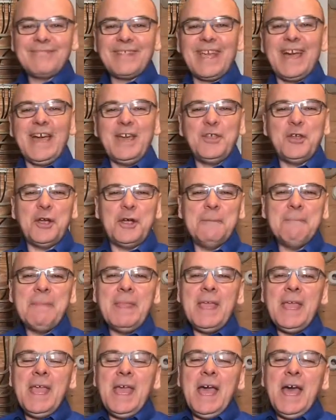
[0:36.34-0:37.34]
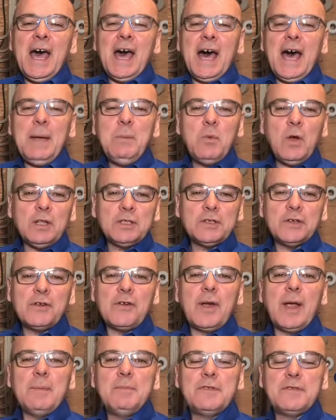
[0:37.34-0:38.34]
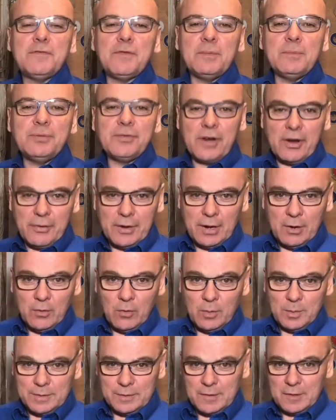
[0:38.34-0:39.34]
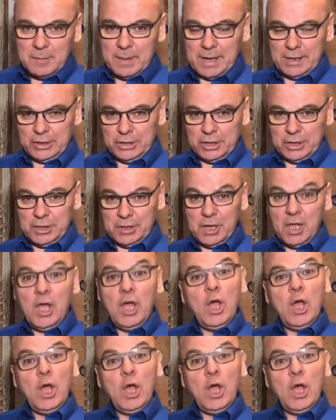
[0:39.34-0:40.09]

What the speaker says: Hi there, I'm Walter Krebs from Prairie Home Inspection.